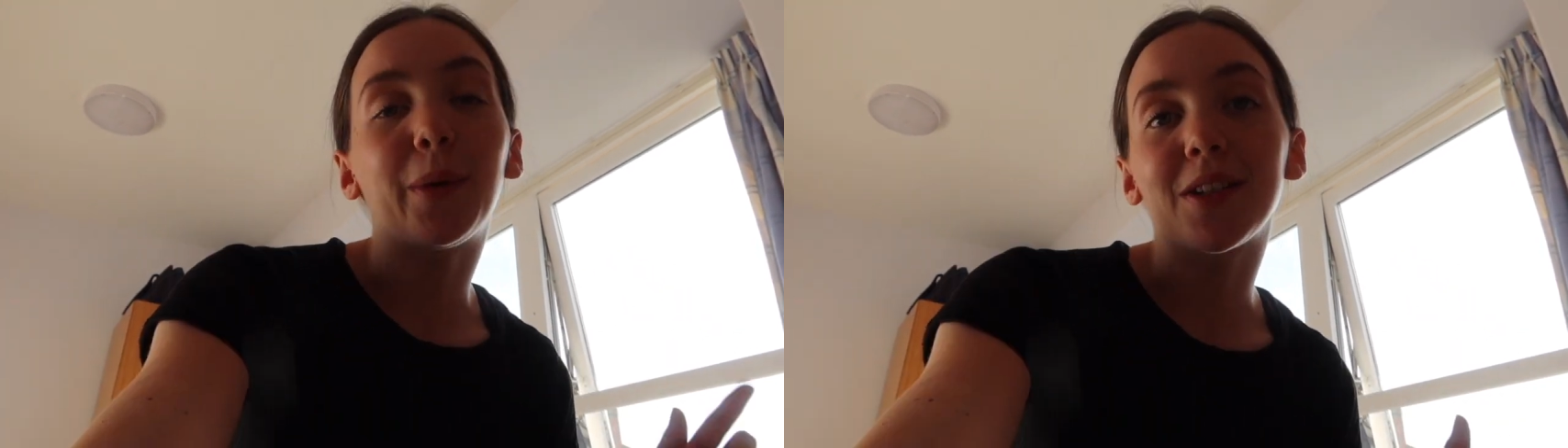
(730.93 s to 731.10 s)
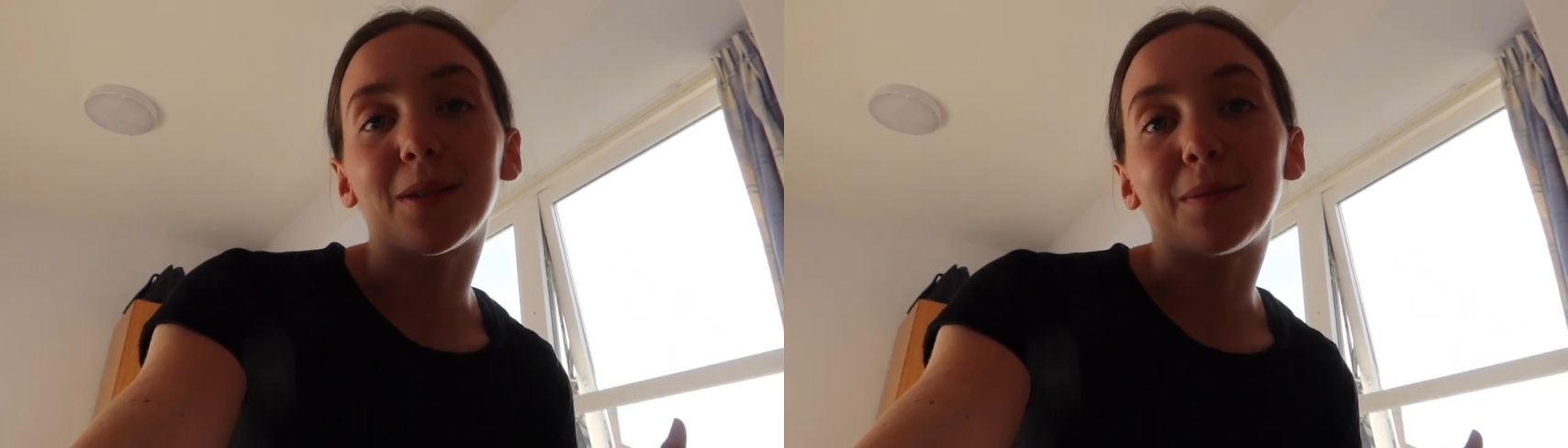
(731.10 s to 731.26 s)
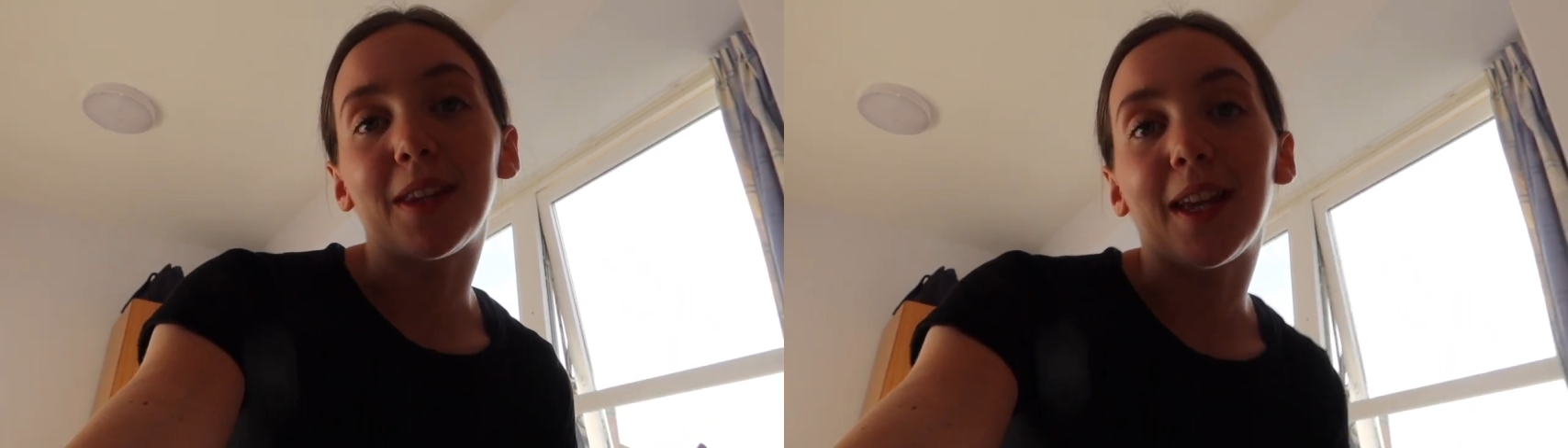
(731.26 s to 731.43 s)

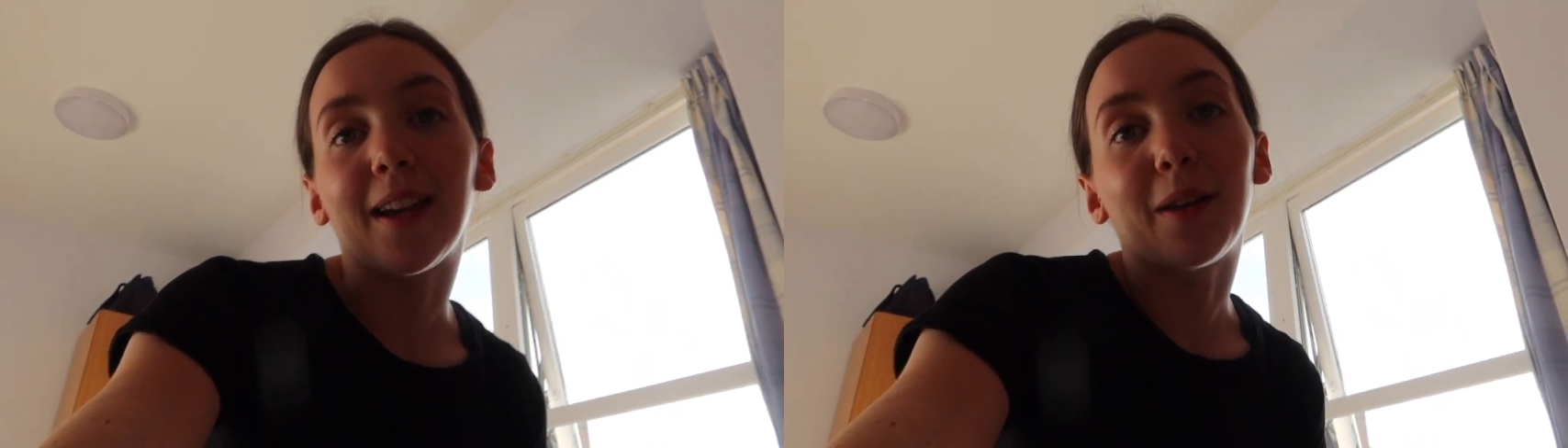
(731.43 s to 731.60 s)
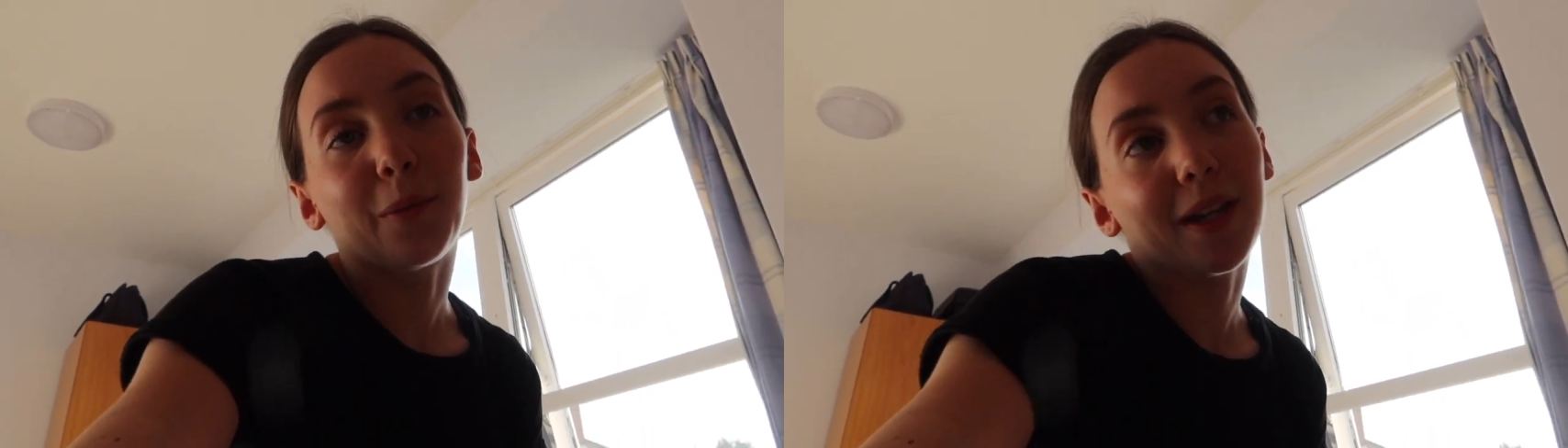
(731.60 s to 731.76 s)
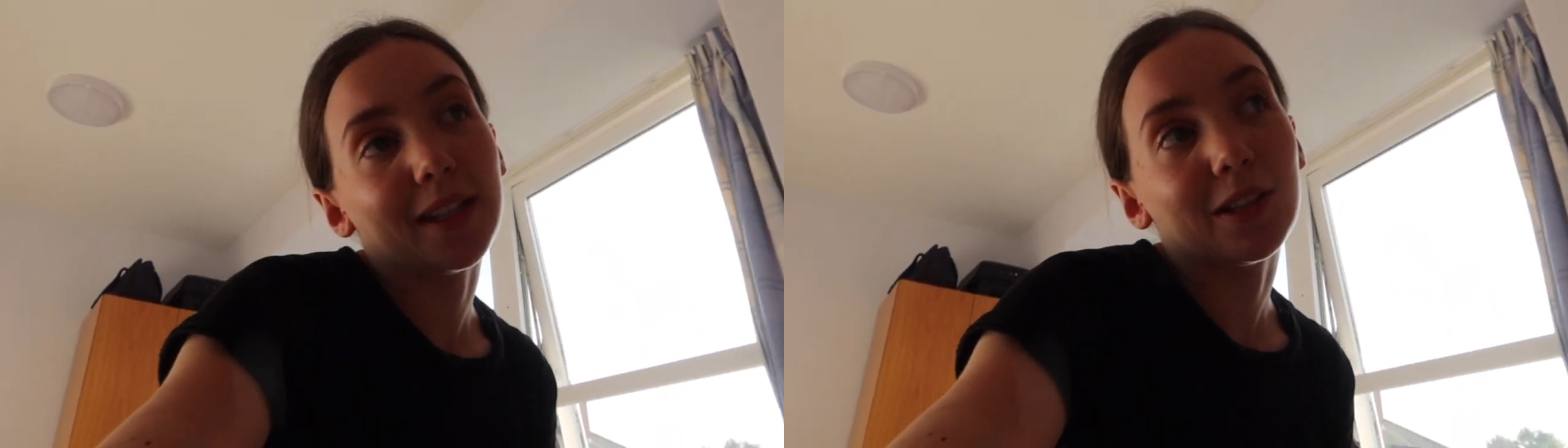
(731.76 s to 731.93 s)
watch something,
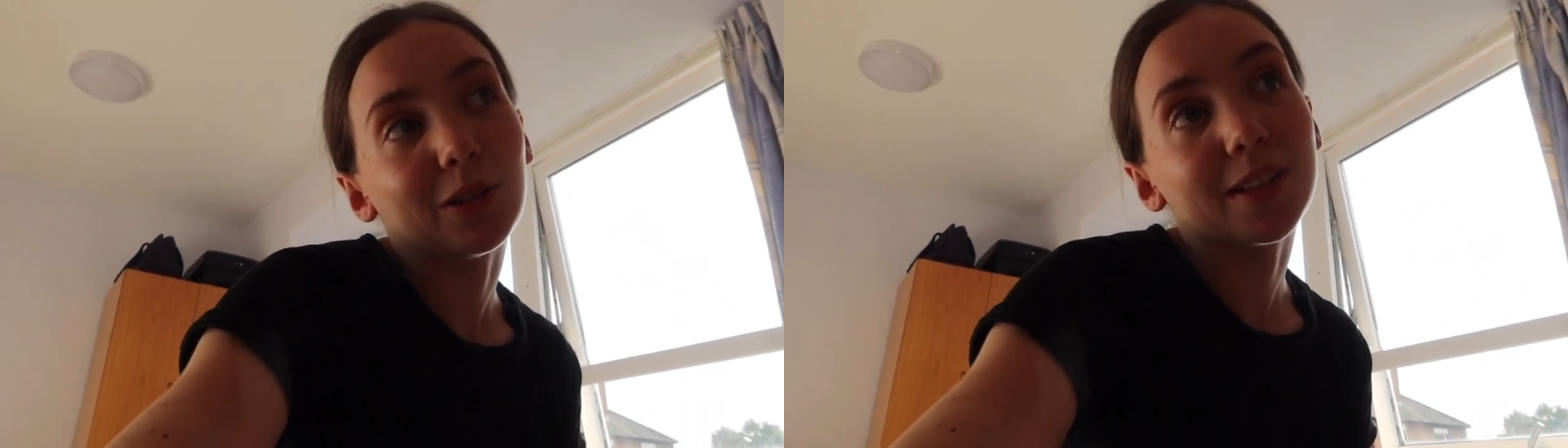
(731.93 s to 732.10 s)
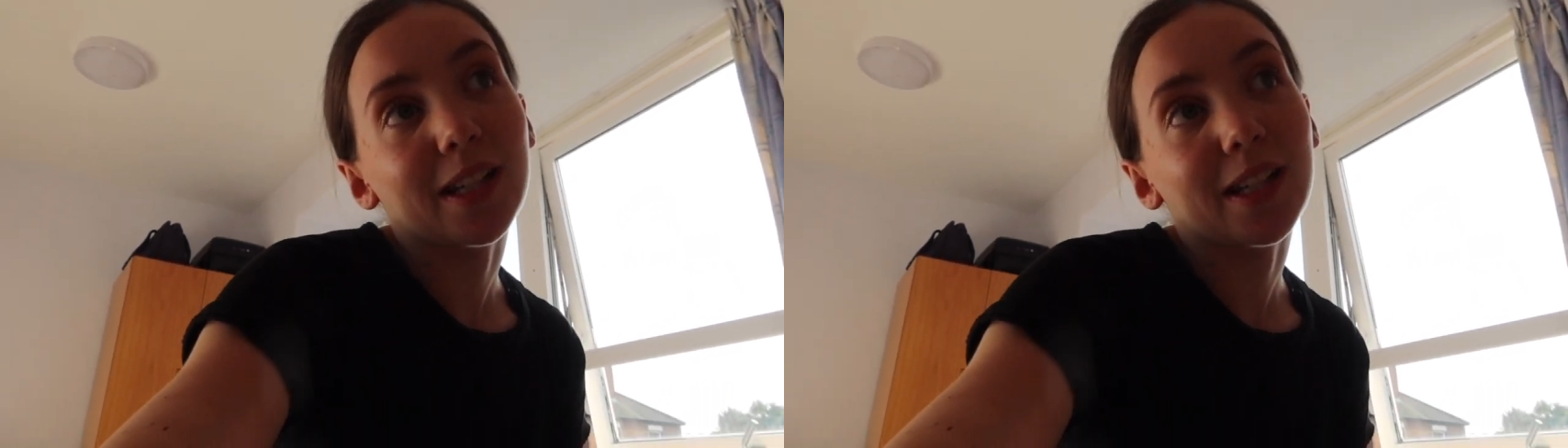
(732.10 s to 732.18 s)
and wait until